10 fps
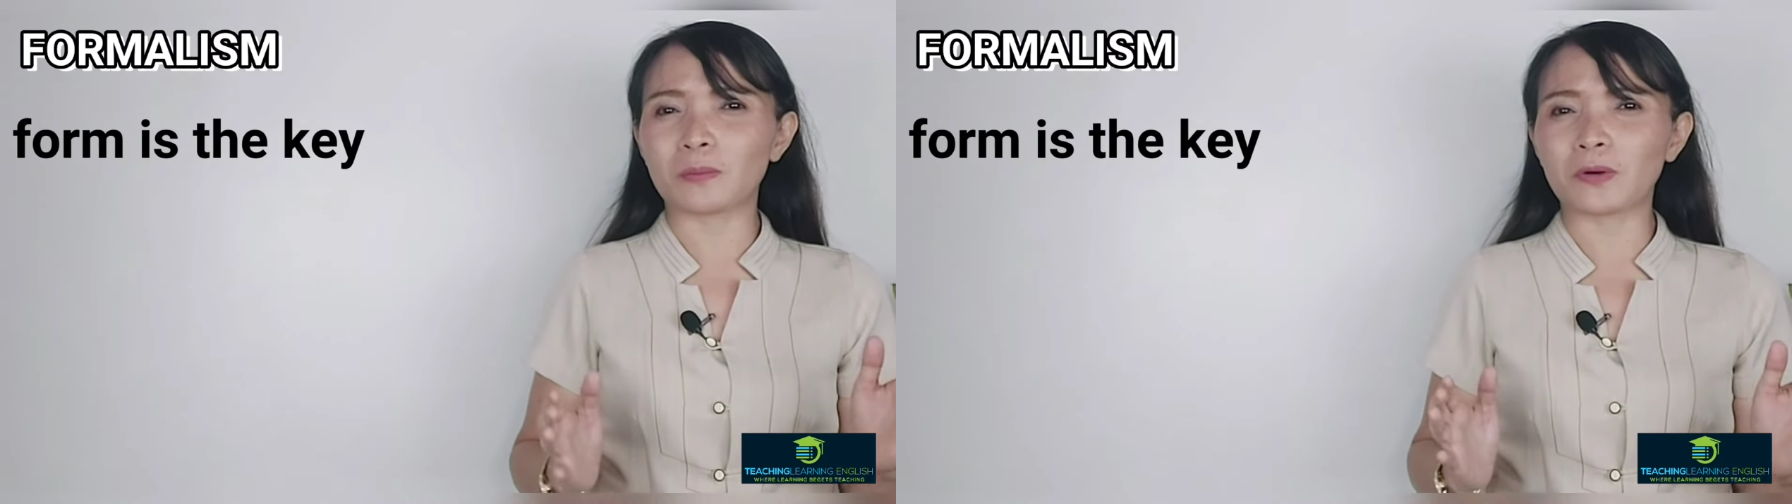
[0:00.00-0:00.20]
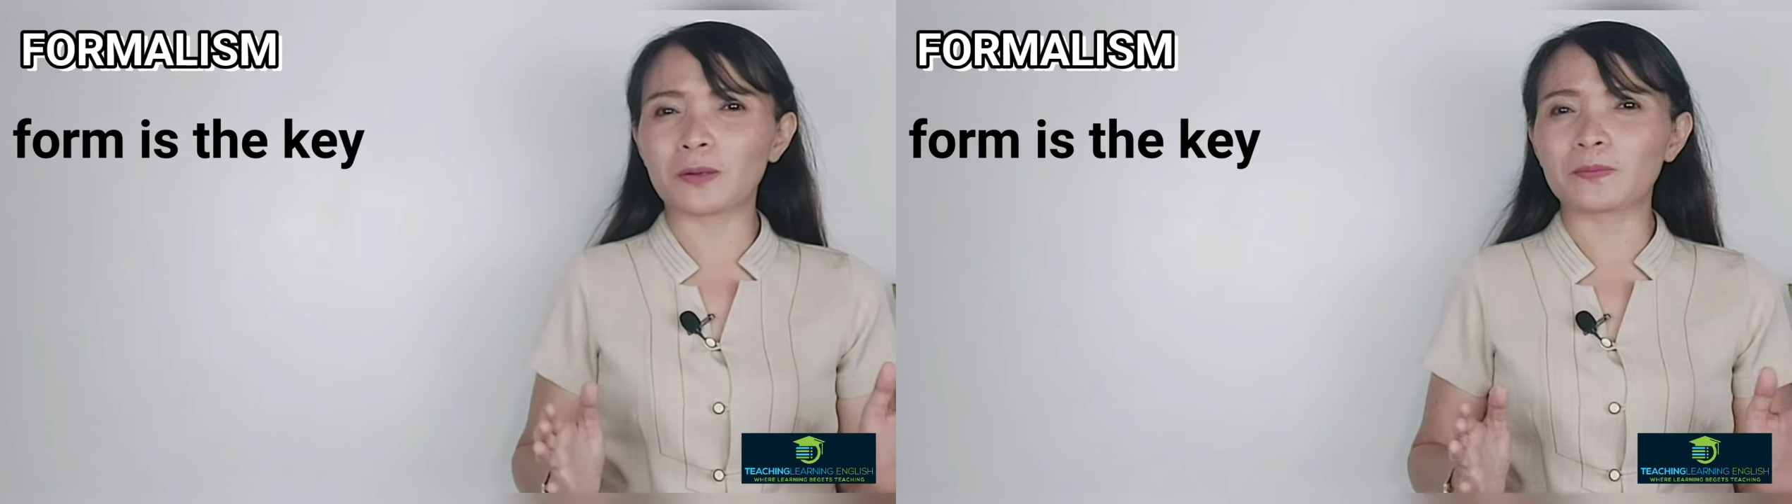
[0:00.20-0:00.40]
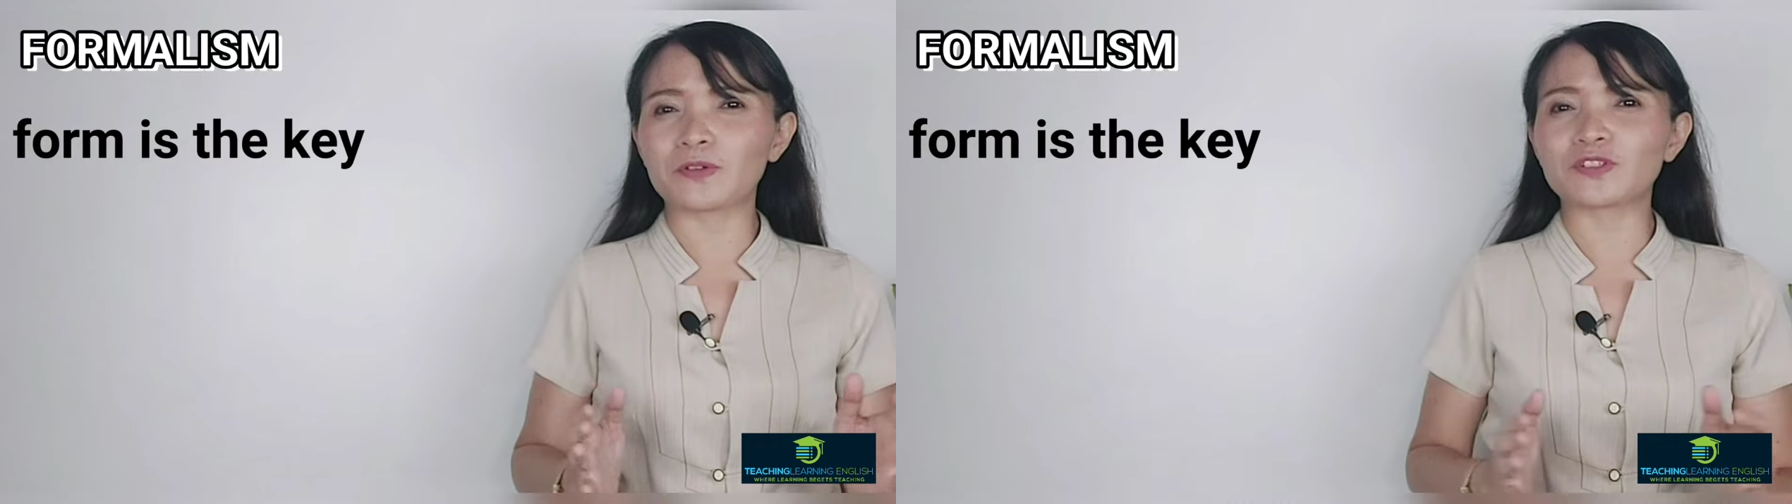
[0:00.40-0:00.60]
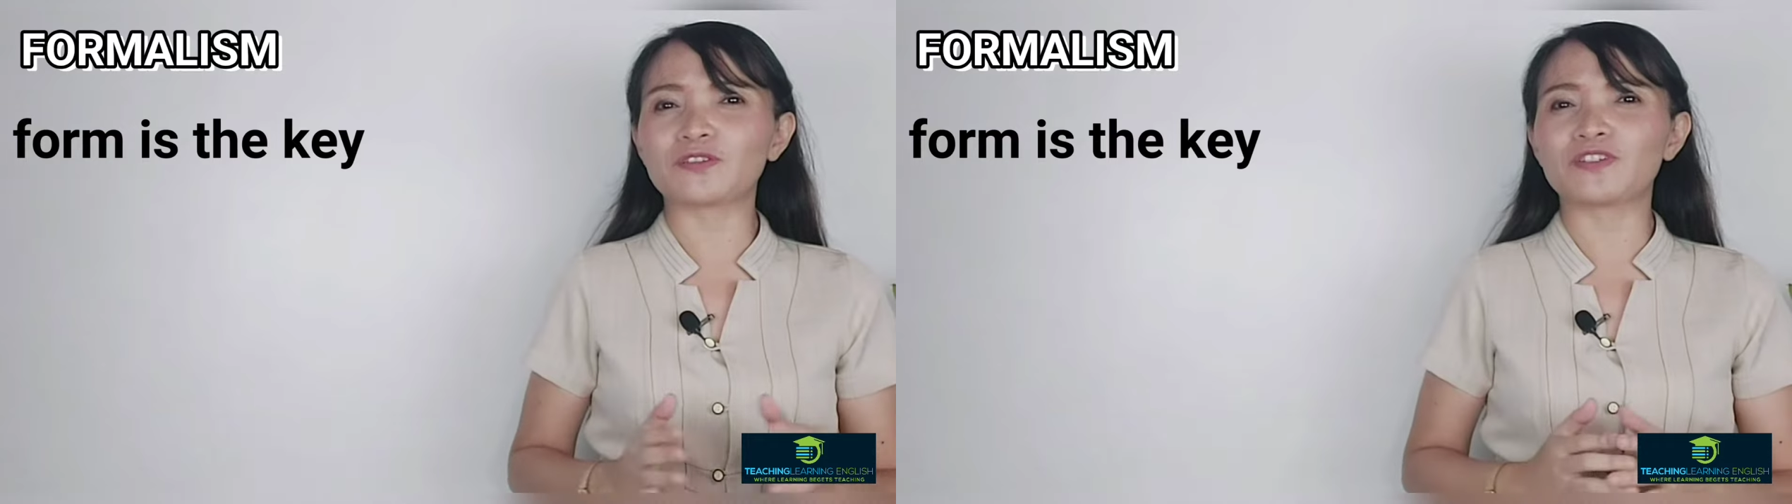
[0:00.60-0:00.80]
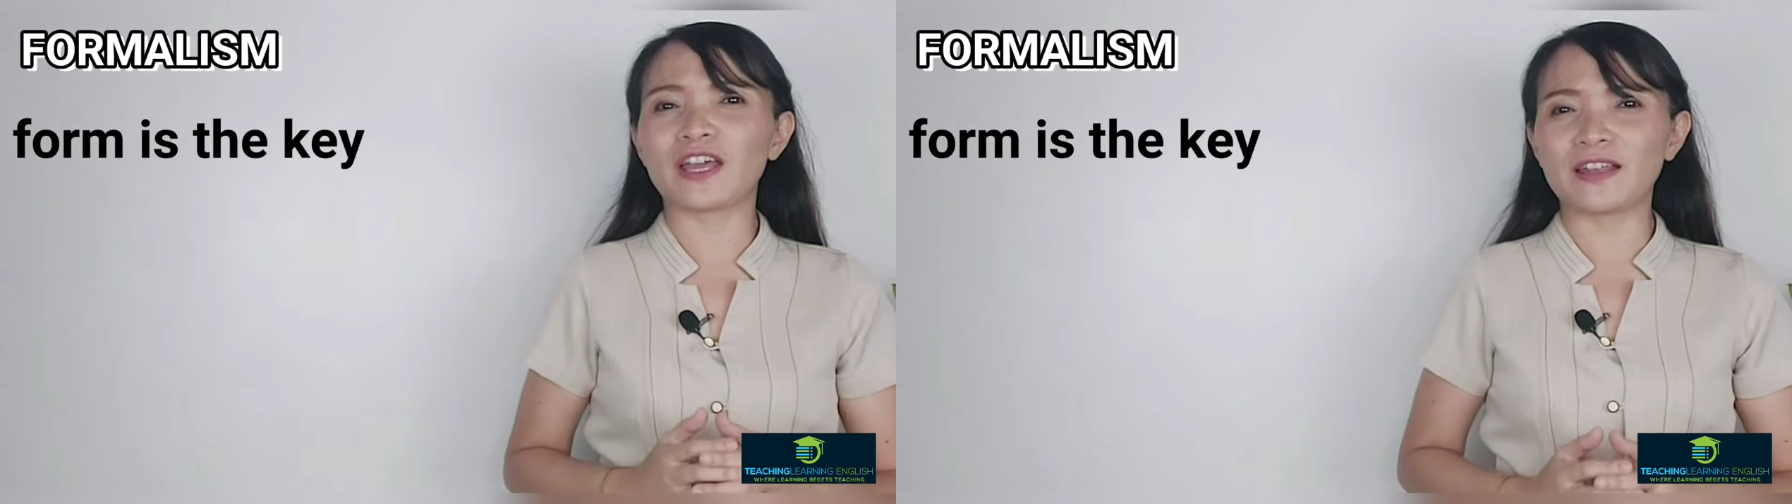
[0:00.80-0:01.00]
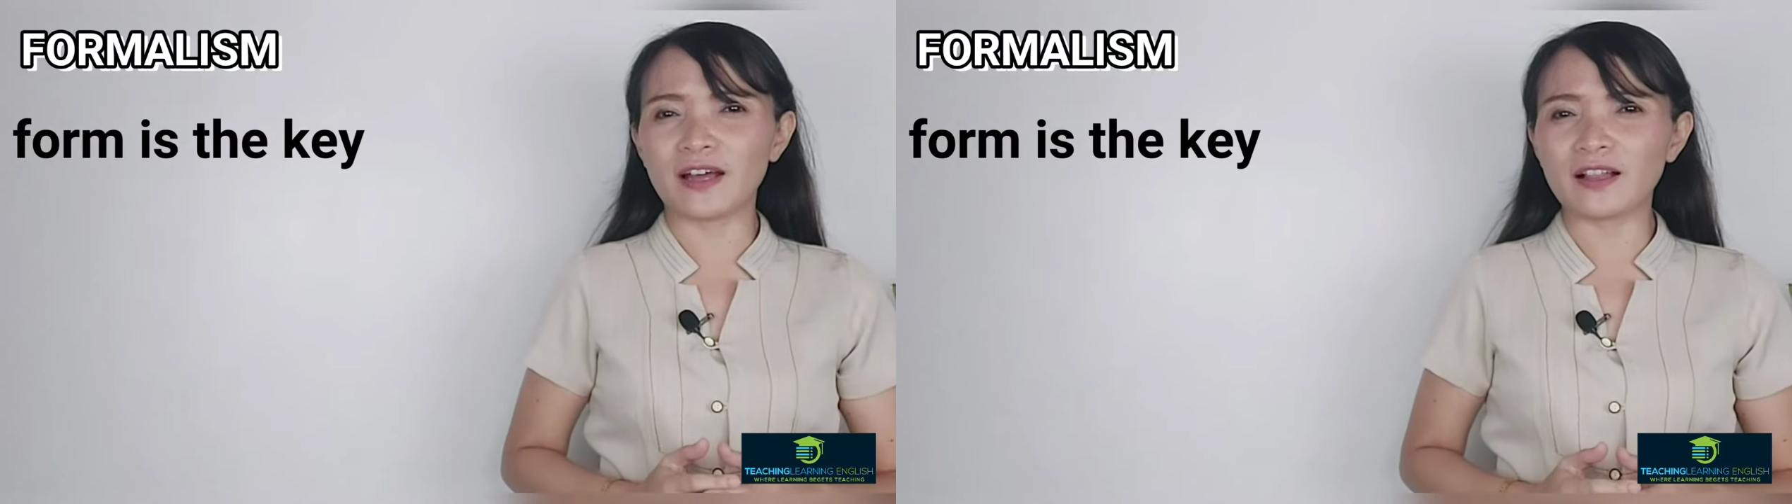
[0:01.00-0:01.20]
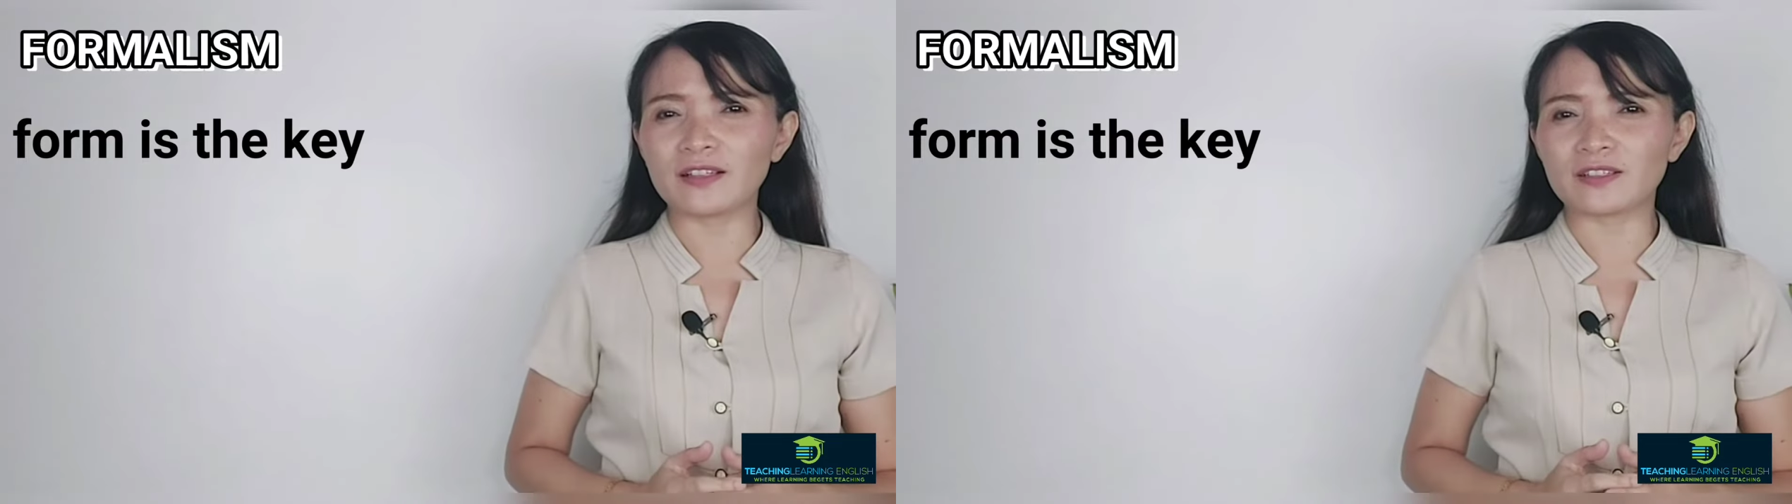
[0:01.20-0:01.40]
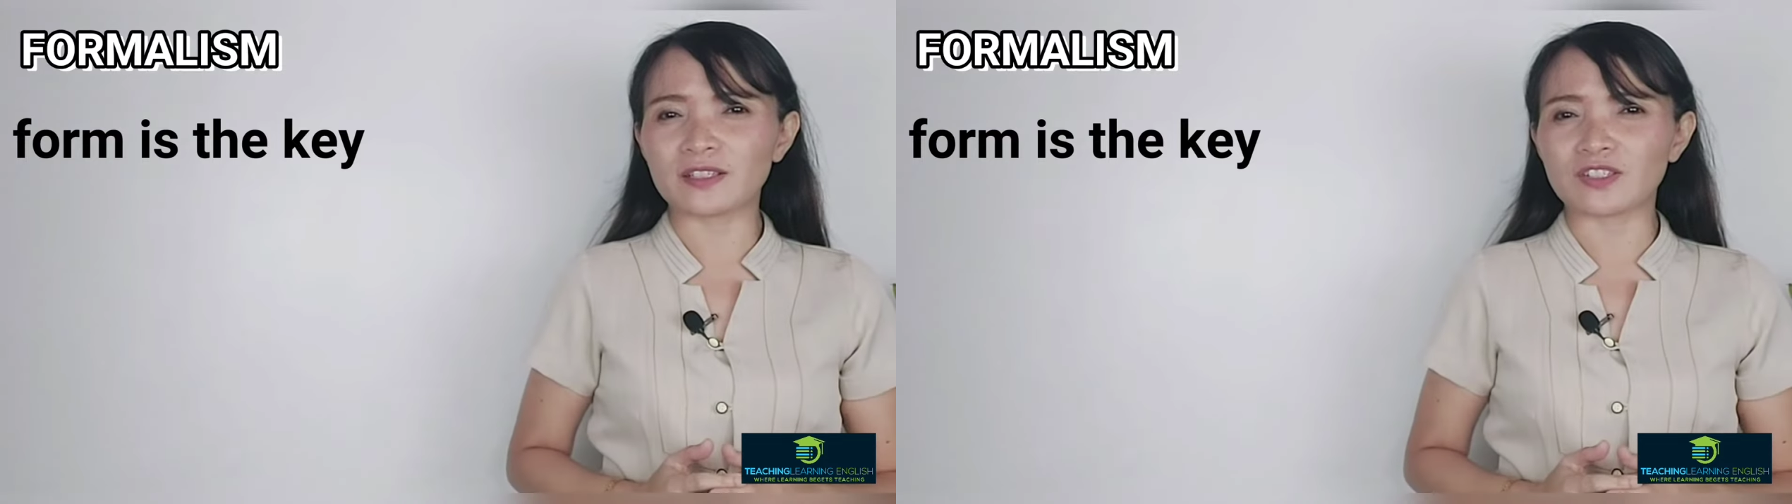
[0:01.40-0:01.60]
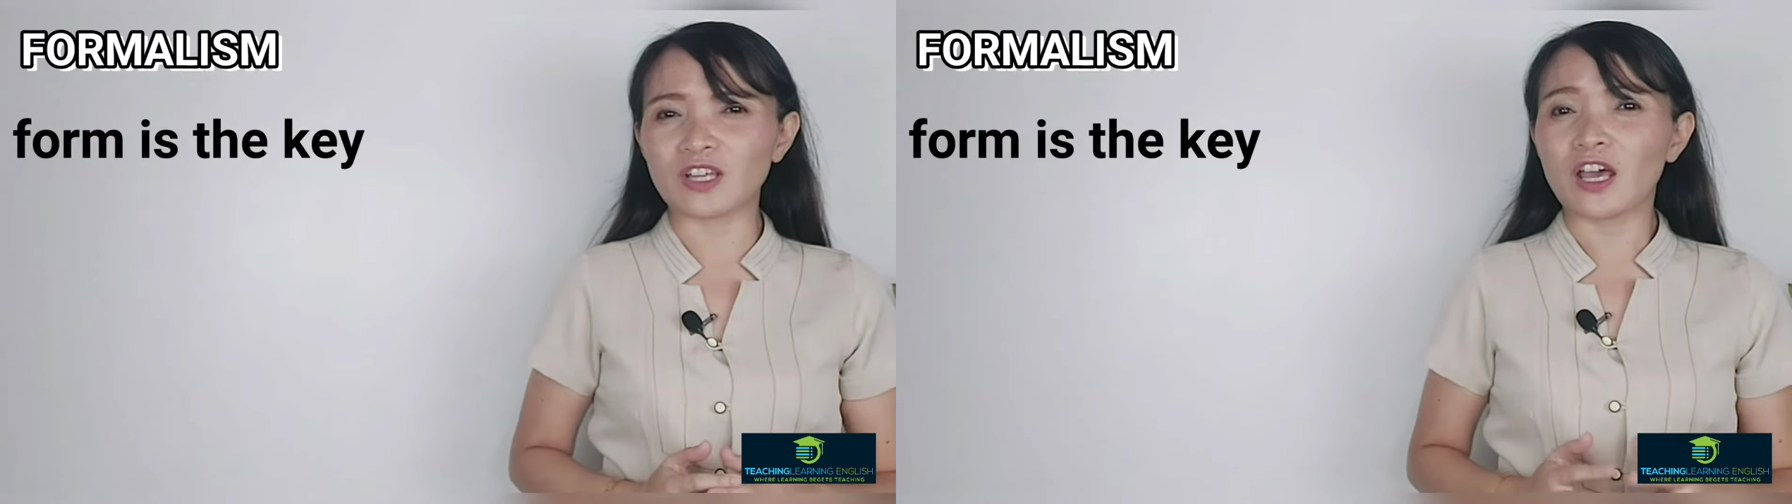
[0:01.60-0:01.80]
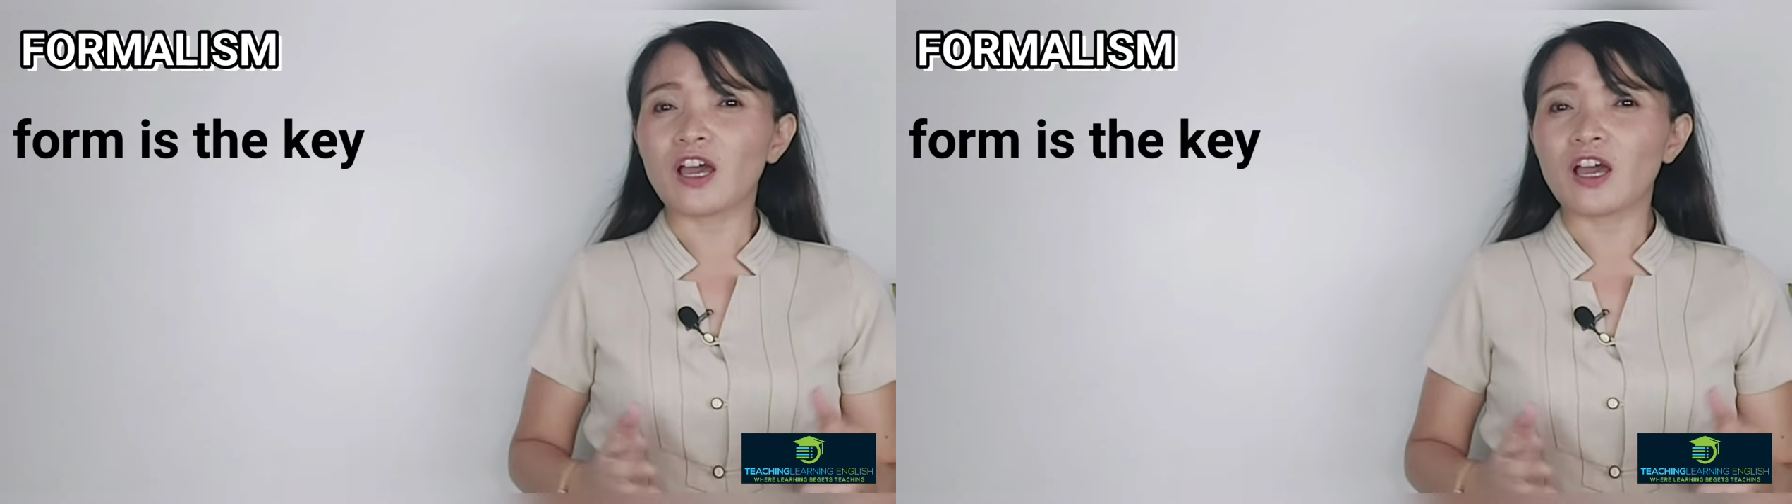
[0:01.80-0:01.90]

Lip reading: purpose of the analysis,